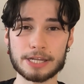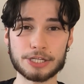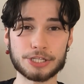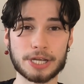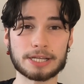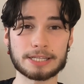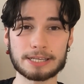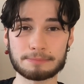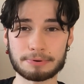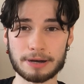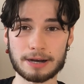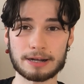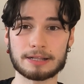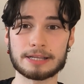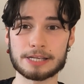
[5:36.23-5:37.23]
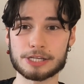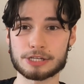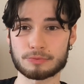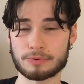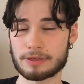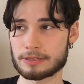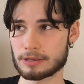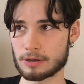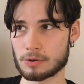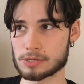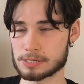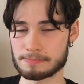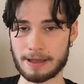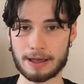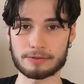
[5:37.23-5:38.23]
gently polished with
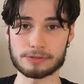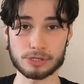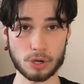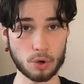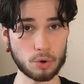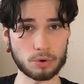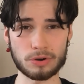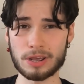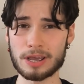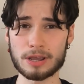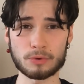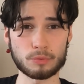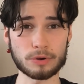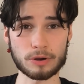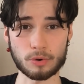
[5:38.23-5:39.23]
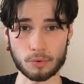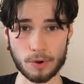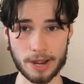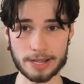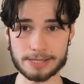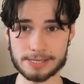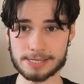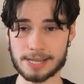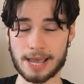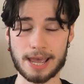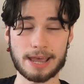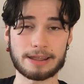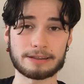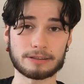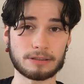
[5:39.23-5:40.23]
Ghost Mountain's own regrets
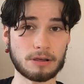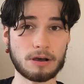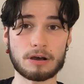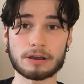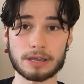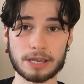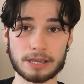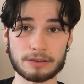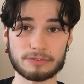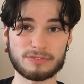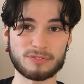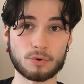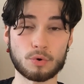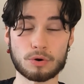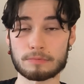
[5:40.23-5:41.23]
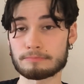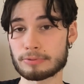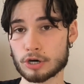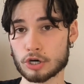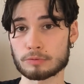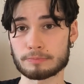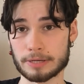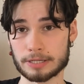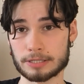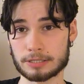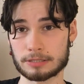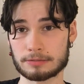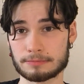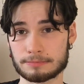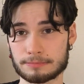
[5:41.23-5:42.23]
and longing for
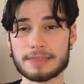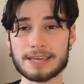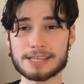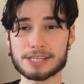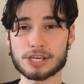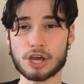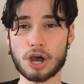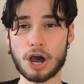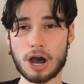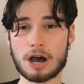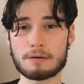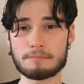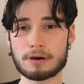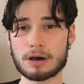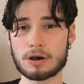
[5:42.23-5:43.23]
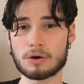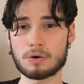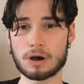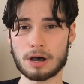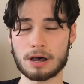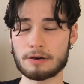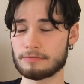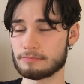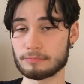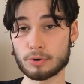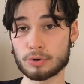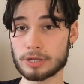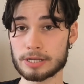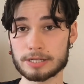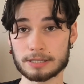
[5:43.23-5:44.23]
purpose. This combo of
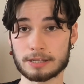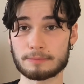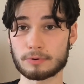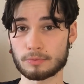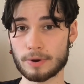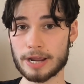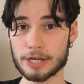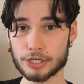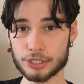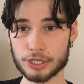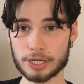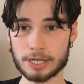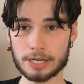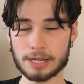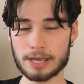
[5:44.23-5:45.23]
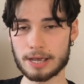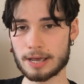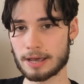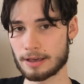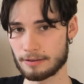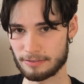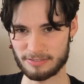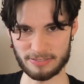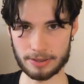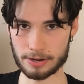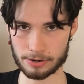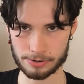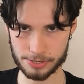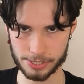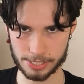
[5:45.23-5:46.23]
moody deliberation,
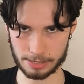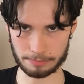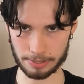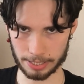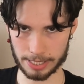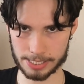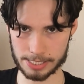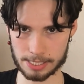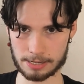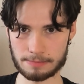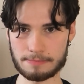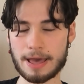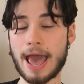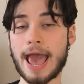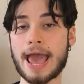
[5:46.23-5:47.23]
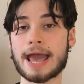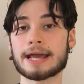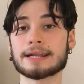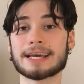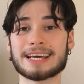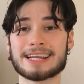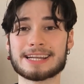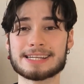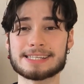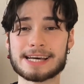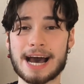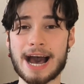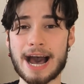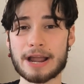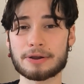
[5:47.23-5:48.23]
fierce symbolism, and an
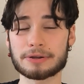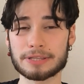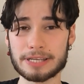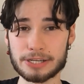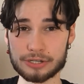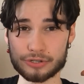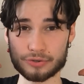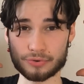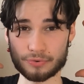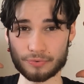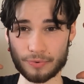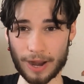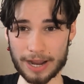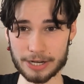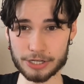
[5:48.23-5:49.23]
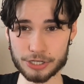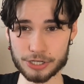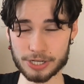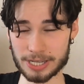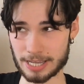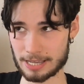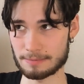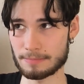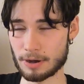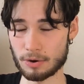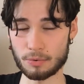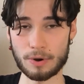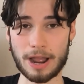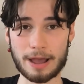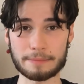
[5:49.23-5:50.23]
entirely drenched
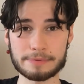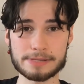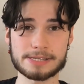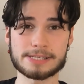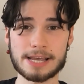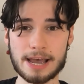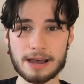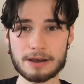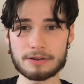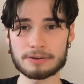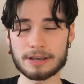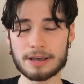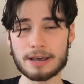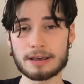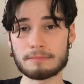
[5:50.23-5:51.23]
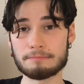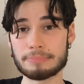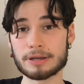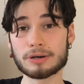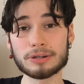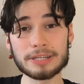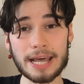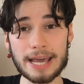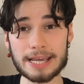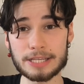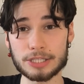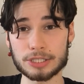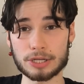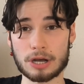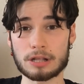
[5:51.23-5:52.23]
emo rap sound build a
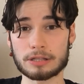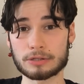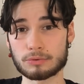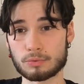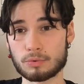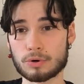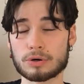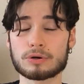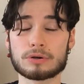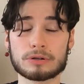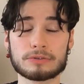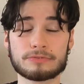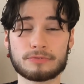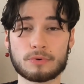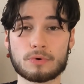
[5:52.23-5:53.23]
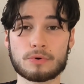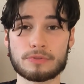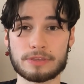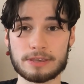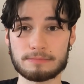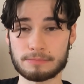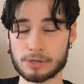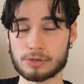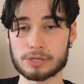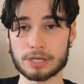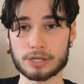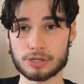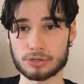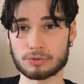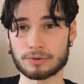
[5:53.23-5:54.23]
solid world for the
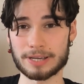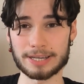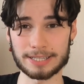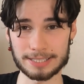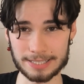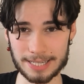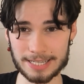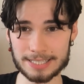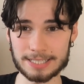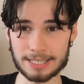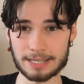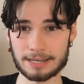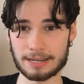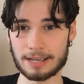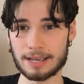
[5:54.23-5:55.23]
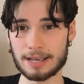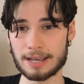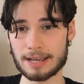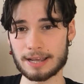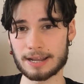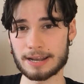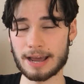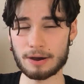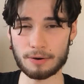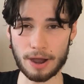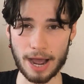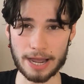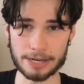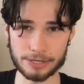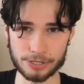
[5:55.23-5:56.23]
music to exist in. Now,
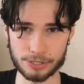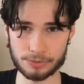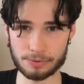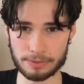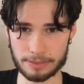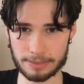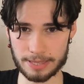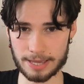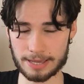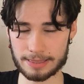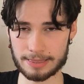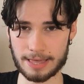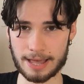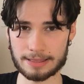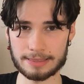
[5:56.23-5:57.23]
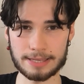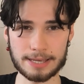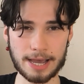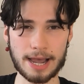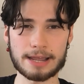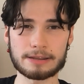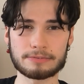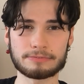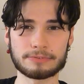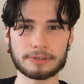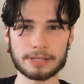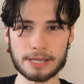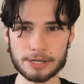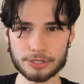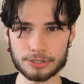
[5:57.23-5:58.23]
I do think that the kind of
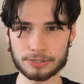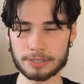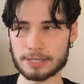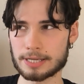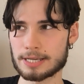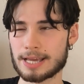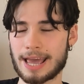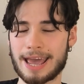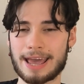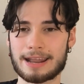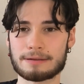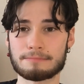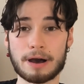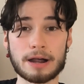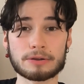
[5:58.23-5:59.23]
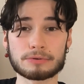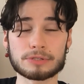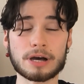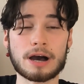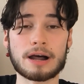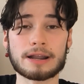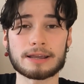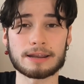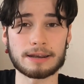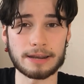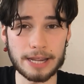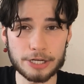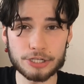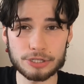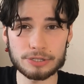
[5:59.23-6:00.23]
leisurely and monotonic
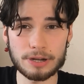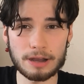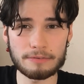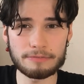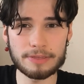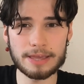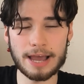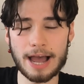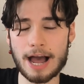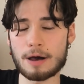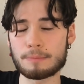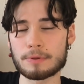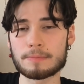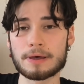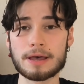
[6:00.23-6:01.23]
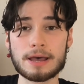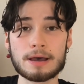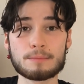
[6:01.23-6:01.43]
nature of the album